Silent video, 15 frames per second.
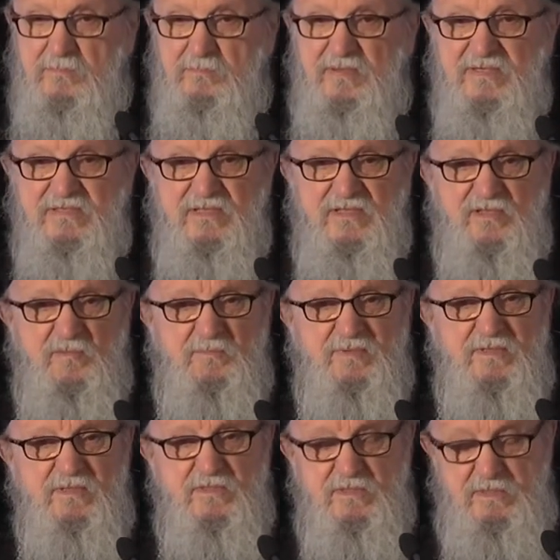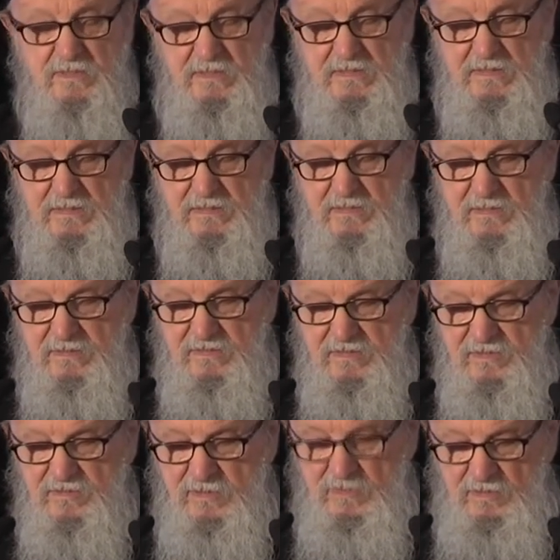participants in
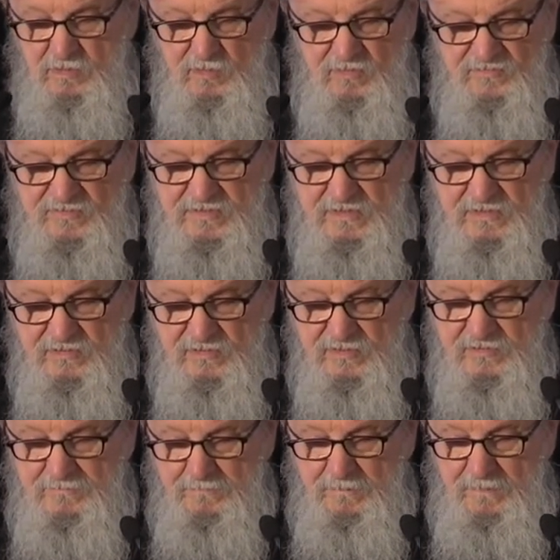this conference,